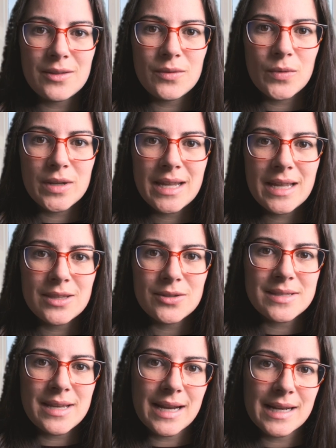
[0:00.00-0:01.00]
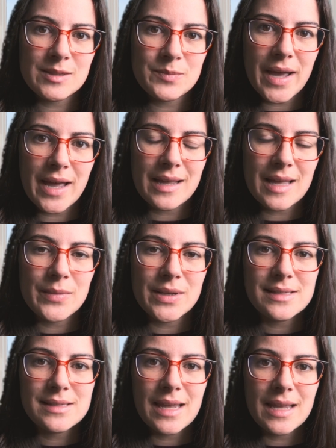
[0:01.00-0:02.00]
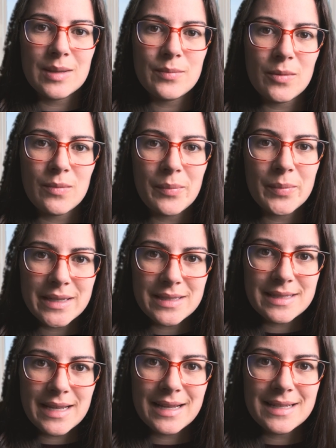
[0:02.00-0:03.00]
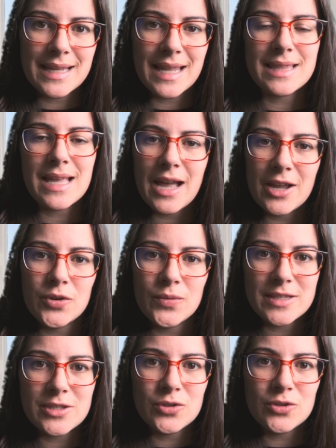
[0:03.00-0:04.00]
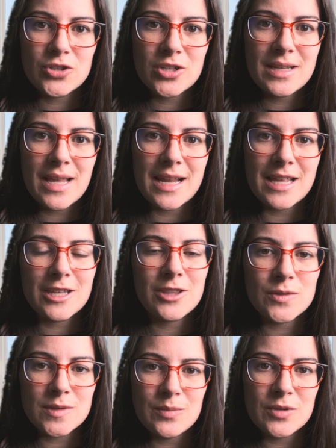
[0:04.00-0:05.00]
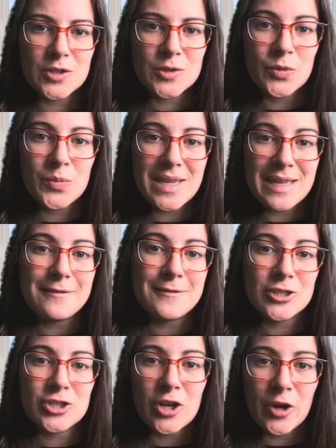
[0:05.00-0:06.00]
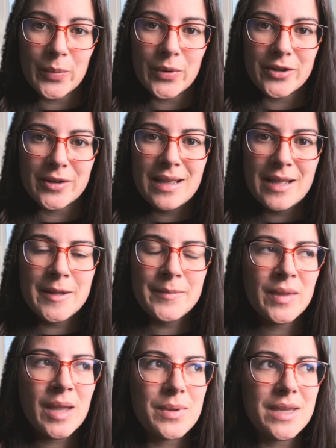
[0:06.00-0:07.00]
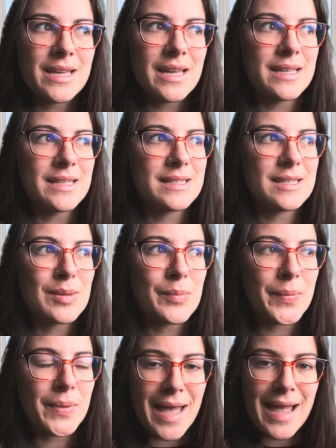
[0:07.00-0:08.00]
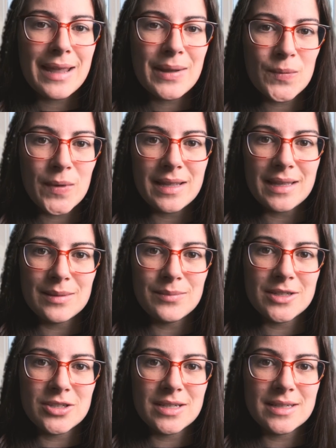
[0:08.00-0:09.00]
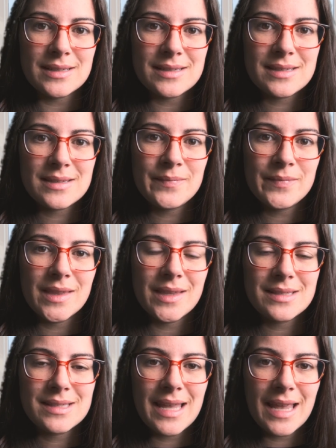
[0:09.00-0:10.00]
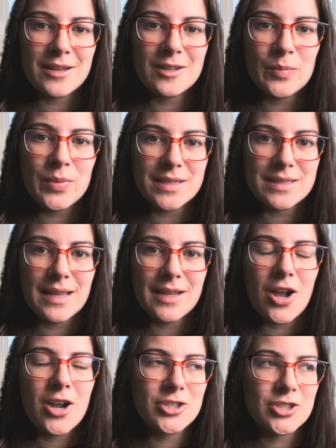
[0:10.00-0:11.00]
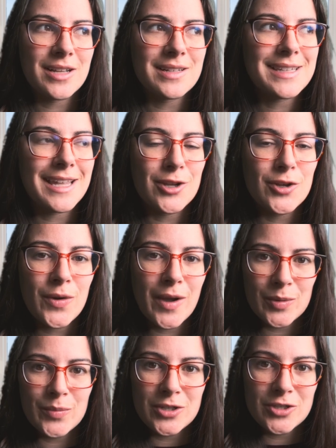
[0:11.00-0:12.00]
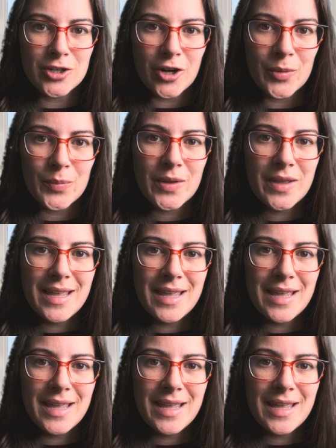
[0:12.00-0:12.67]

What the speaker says: when I get those negatives back, I'm going to scan them on my Plus Tech to get the higher resolution, and I think those images will be even sharper because the black and white images scanned on the Plus Tech are just incredibly sharp.